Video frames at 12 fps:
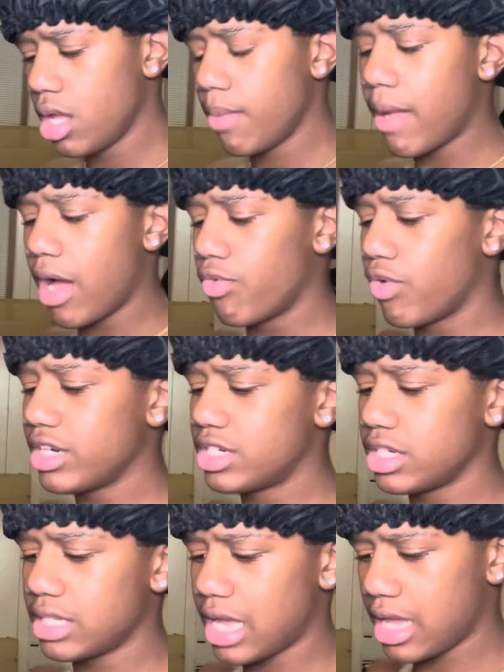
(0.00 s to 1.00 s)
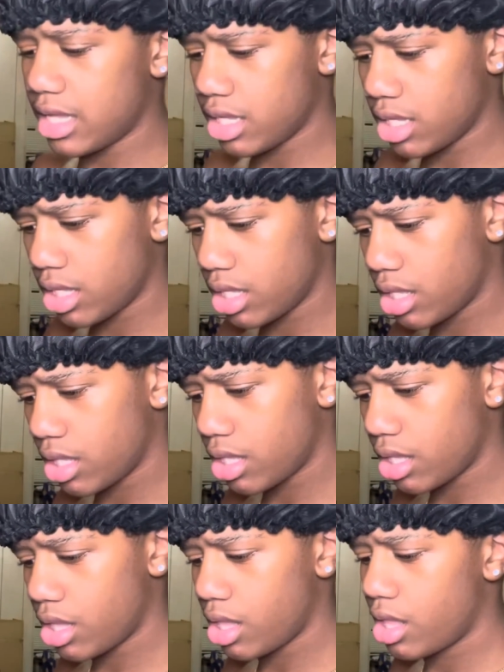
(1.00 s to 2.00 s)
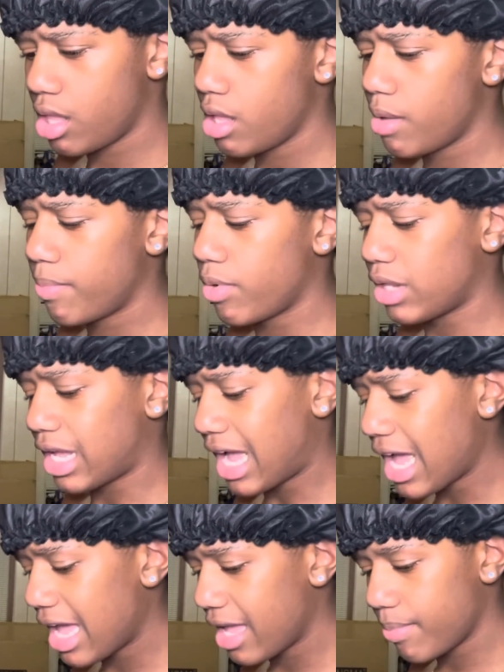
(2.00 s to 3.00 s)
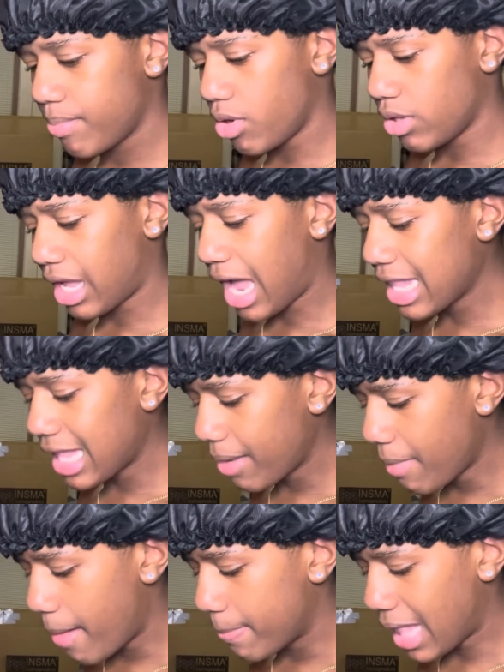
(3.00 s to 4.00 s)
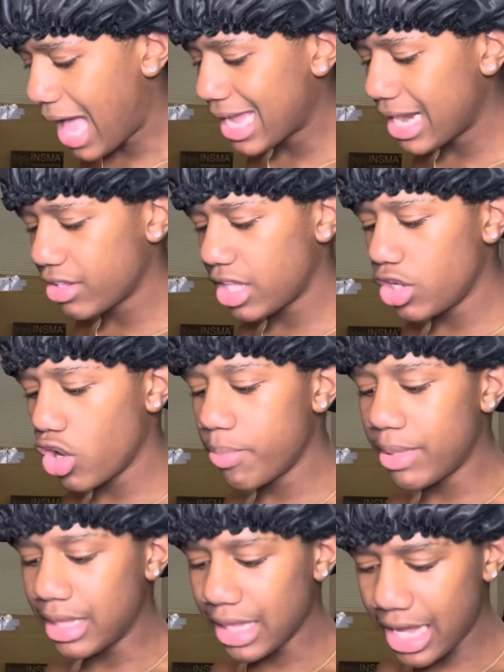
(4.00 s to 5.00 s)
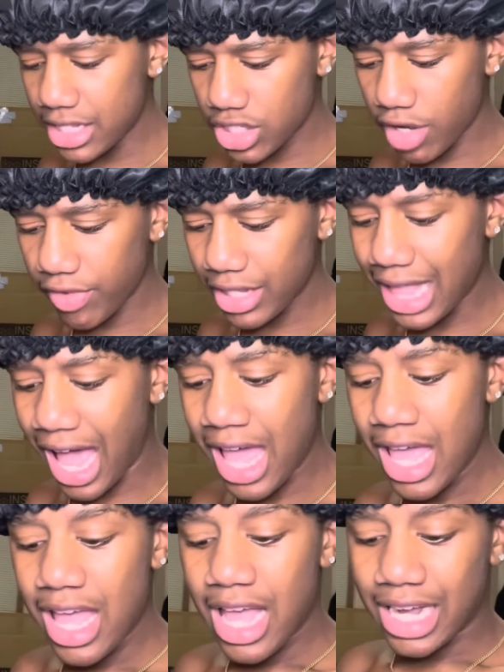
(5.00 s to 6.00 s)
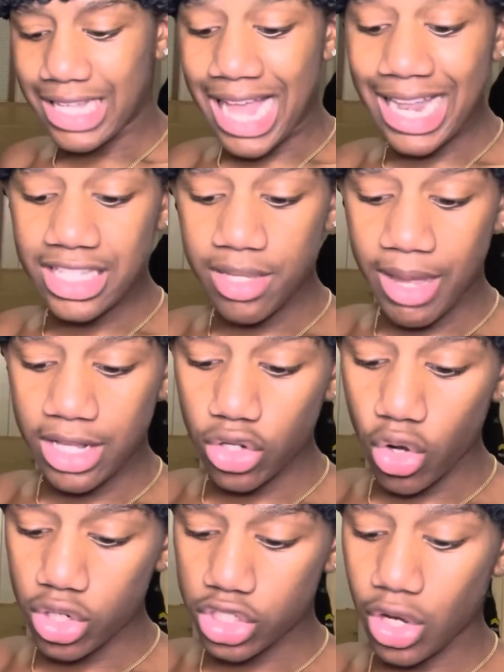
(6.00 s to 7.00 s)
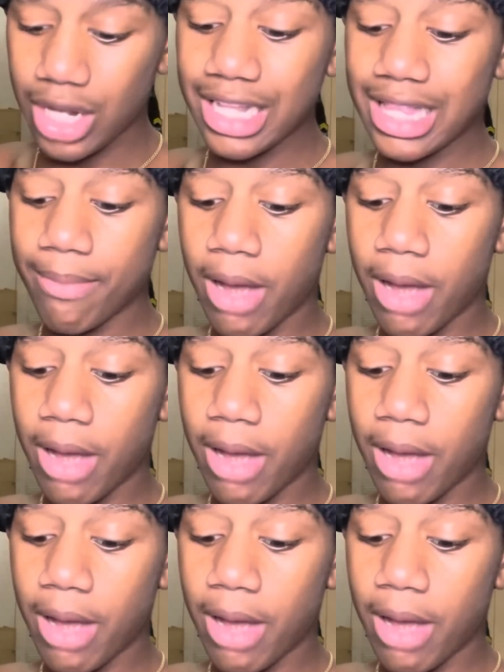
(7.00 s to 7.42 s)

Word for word: my wrench is at. Bro, like, bro, like, I like my block and everything, you know, it be lit and stuff like that. Because I like to make noise, so I like that